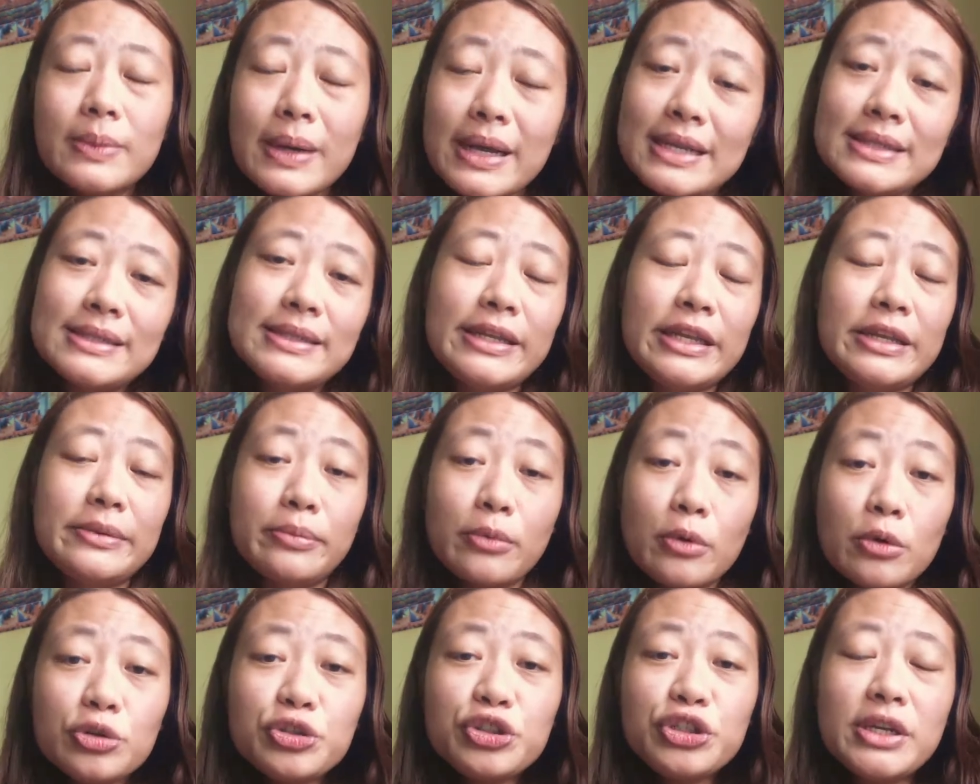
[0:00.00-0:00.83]
what is
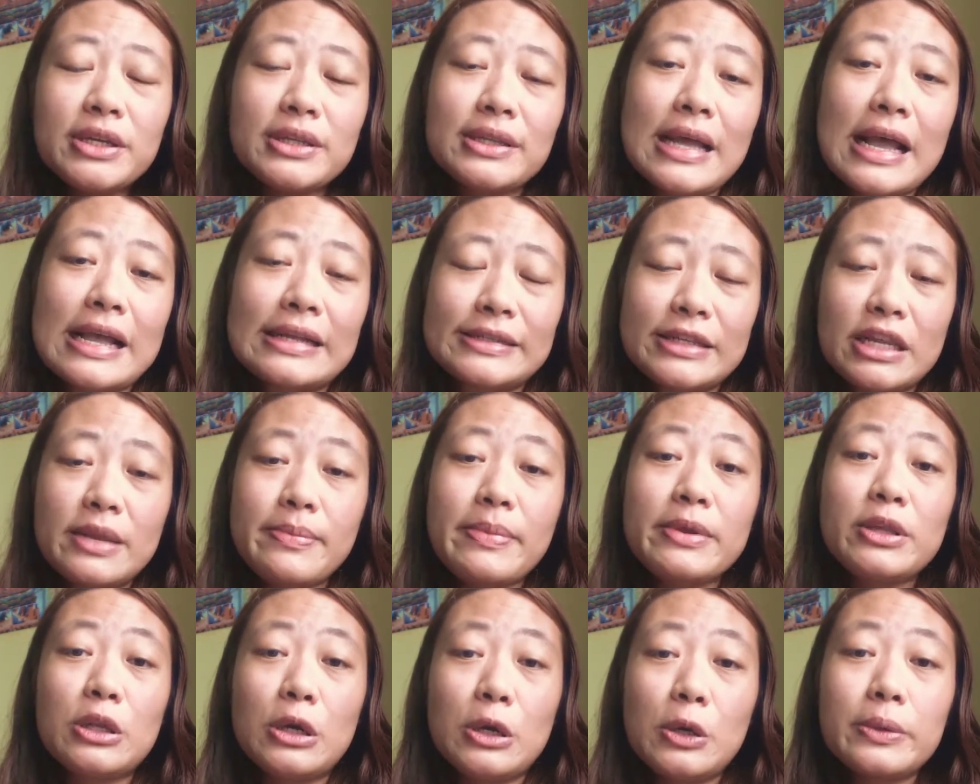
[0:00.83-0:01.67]
the emotion
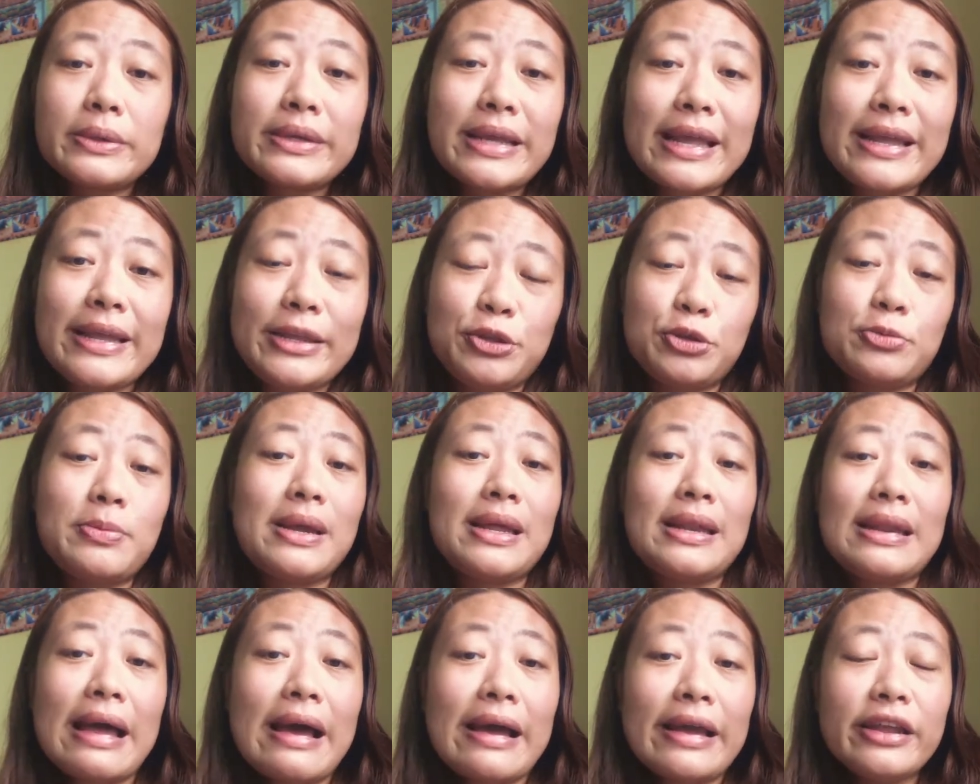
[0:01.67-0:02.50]
asking me to look at into
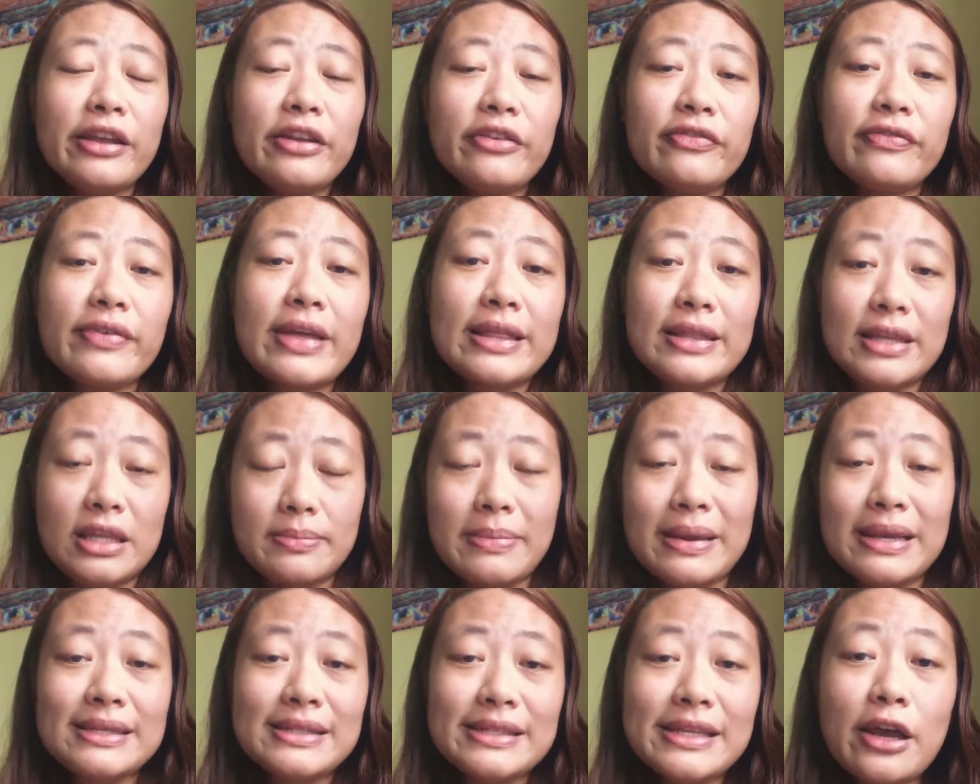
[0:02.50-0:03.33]
my life and
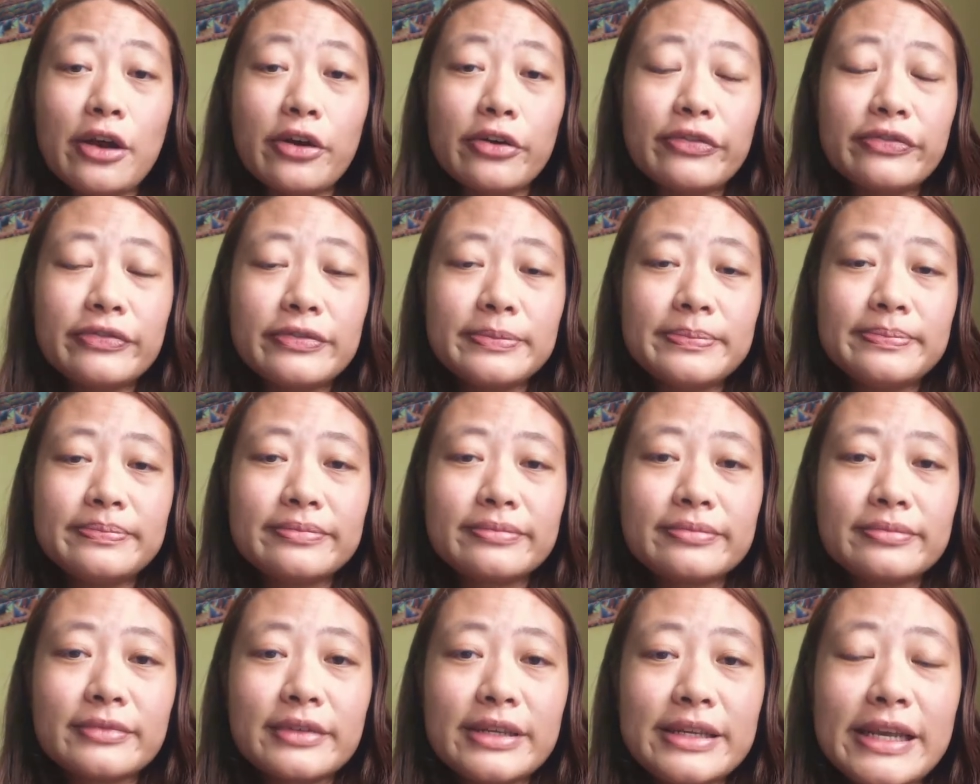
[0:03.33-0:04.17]
in myself
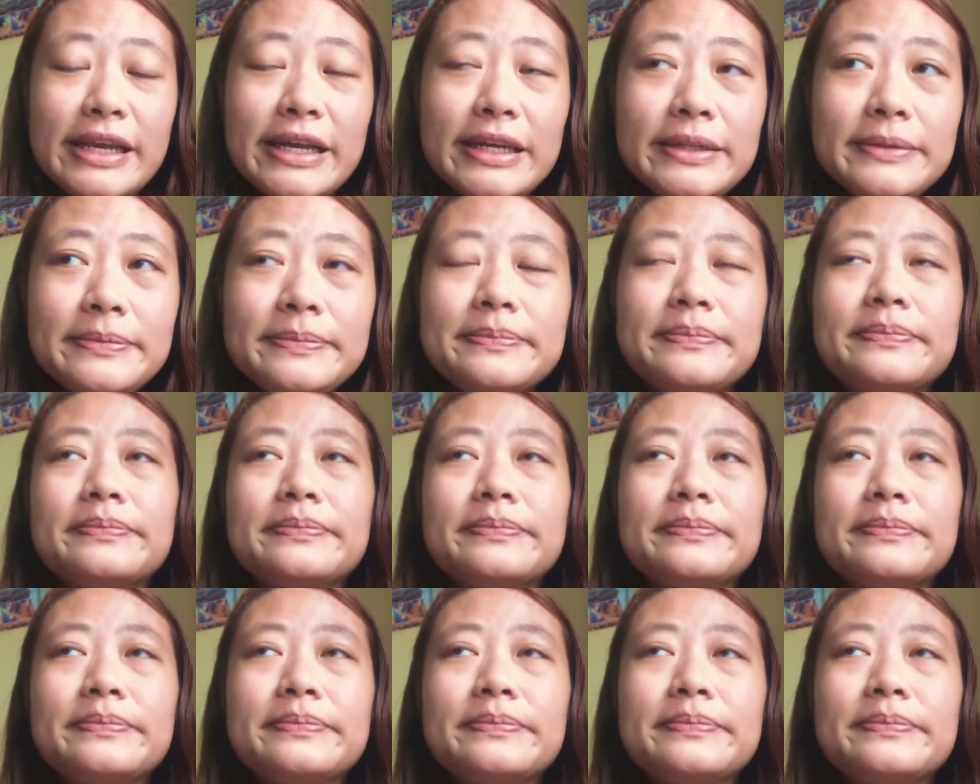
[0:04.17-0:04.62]
yeah